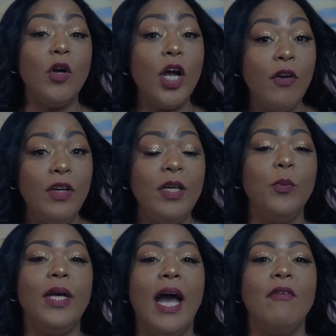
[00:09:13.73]
Currently,
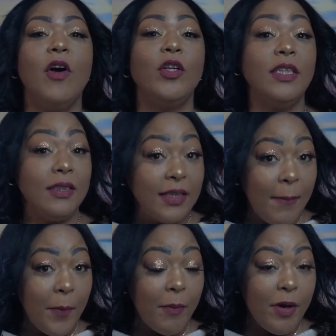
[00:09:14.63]
we have our
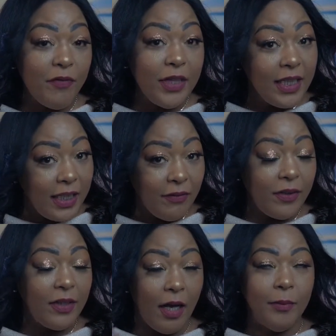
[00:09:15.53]
December monthly
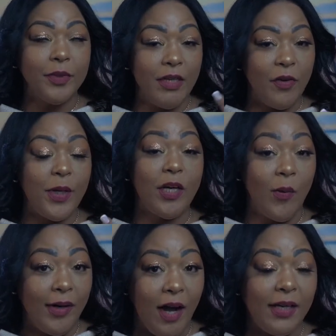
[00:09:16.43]
giveaway
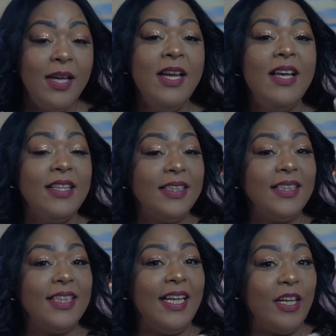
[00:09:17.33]
going on. This
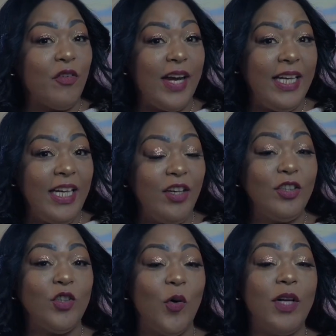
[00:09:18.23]
is the link right here.
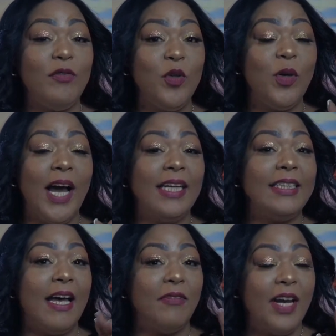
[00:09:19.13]
So if you guys
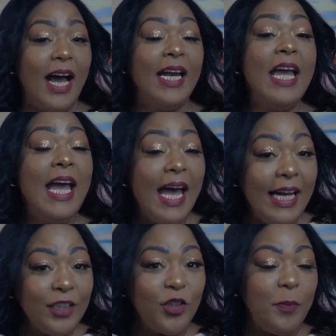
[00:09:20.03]
have not
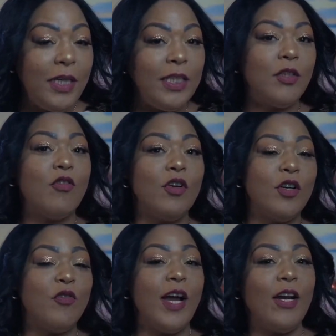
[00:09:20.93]
entered, please
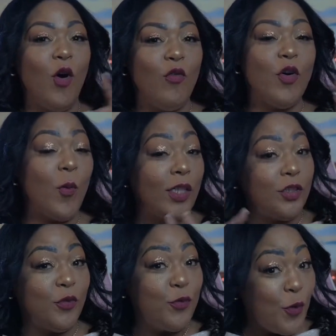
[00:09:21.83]
run right over, watch
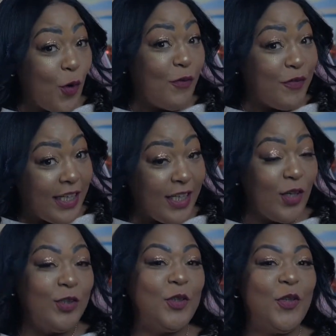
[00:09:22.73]
the full
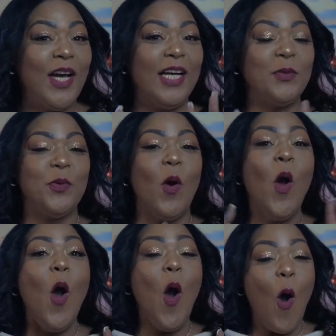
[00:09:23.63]
video so you guys will know
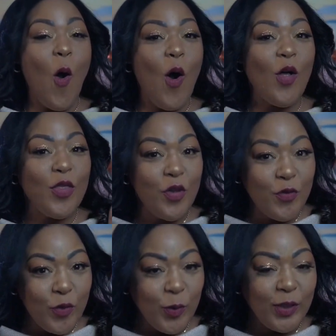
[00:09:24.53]
all
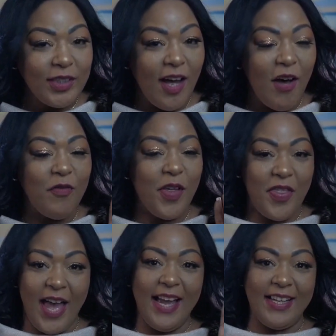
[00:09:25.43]
the rules of
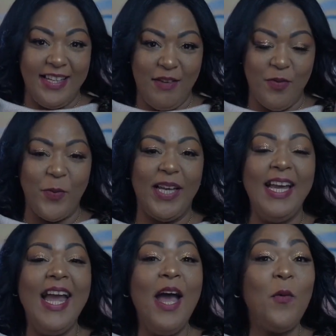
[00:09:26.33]
that giveaway.
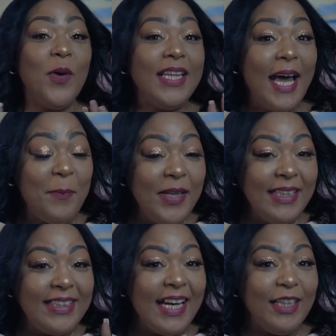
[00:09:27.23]
With that
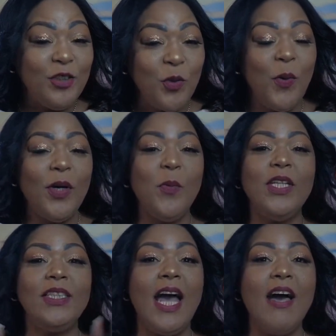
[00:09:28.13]
being said, I do want to
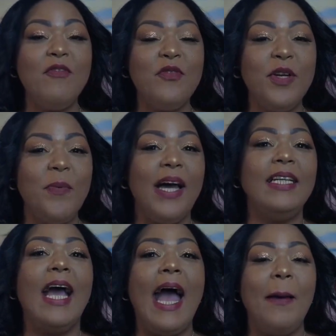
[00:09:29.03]
wish
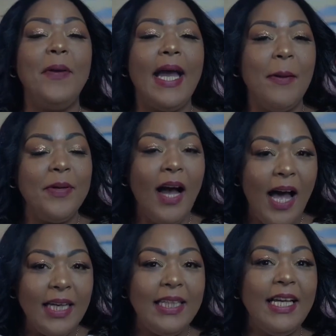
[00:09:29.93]
everybody happy
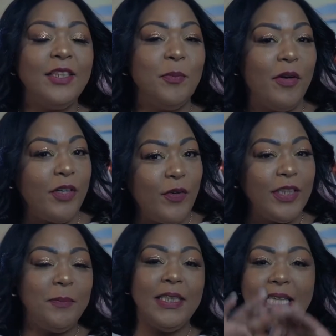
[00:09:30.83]
holidays, Merry
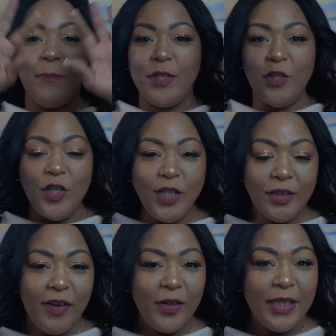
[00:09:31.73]
Christmas, Happy New
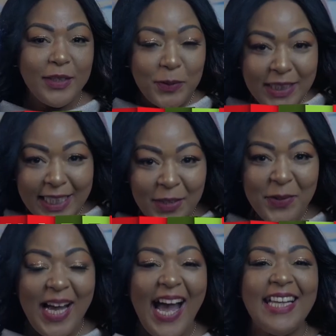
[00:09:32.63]
Year's if I don't get to see
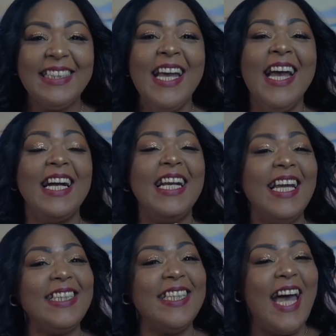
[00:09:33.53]
you guys. Good
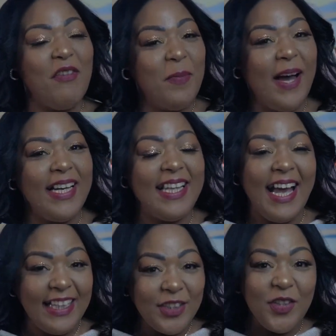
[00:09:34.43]
luck to everybody
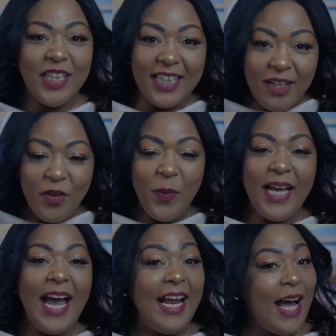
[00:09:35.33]
that entered the
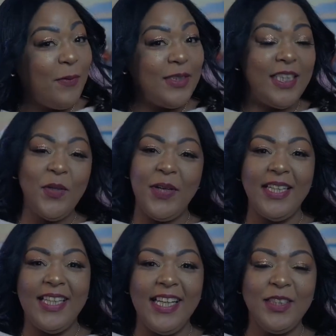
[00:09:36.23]
giveaway, and I will see you
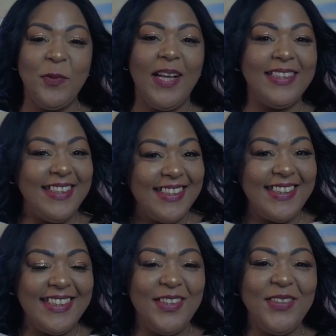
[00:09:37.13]
in the next one. This
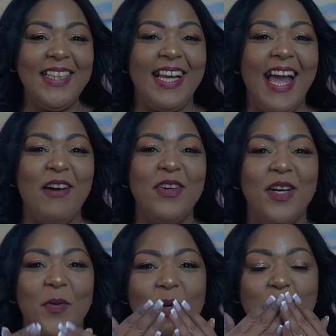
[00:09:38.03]
is Kelsey, and have a
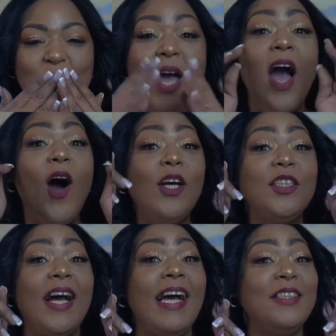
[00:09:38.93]
good one.
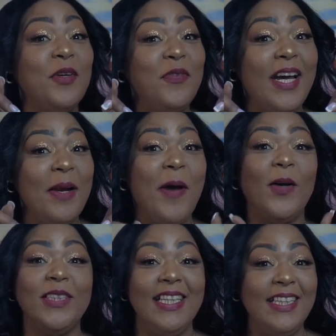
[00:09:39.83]
Also, guys, don't forget
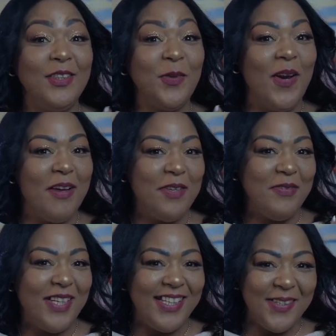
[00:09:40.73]
about these 2
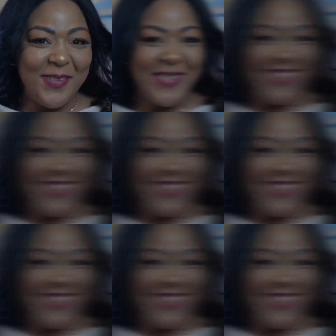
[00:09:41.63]
lovely videos.